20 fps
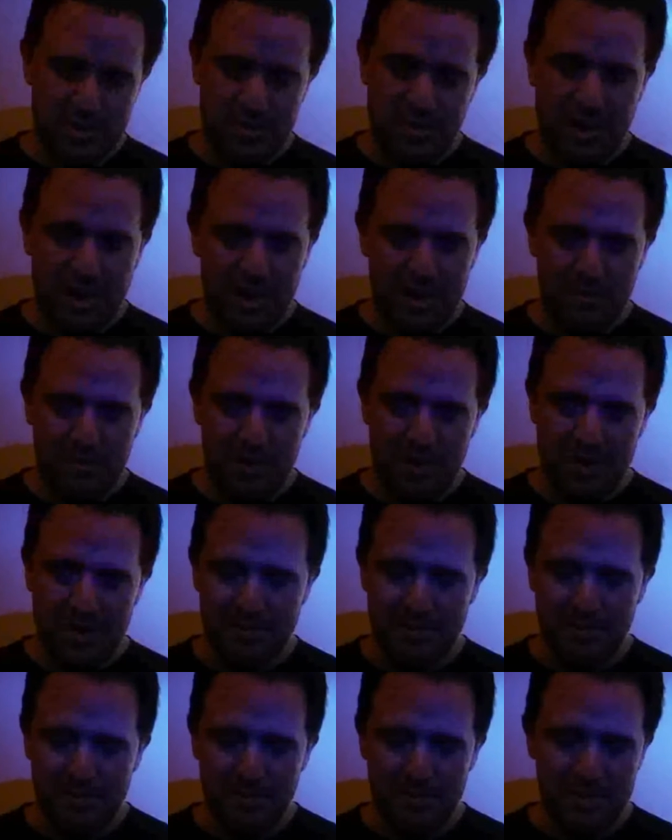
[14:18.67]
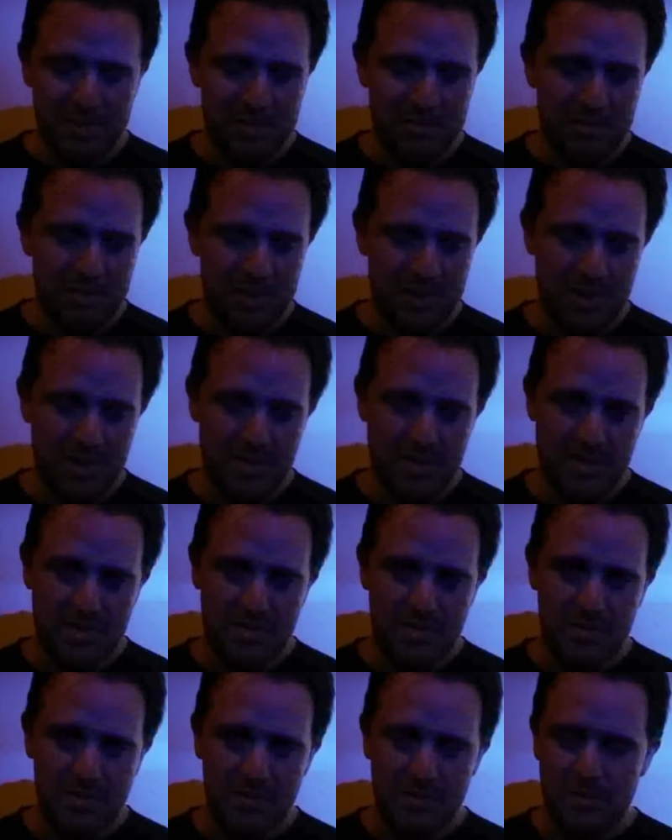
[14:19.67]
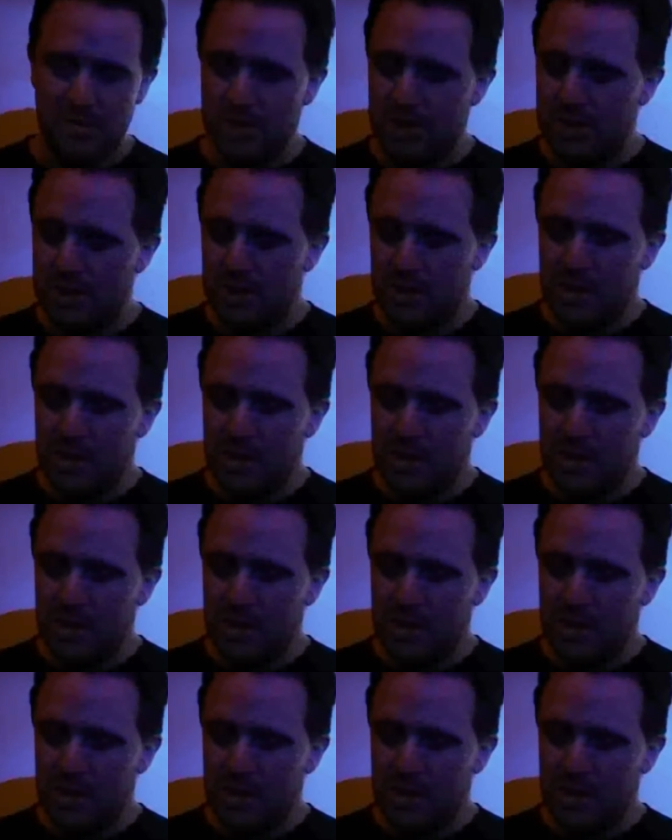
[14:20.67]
trying to pick to play Sue,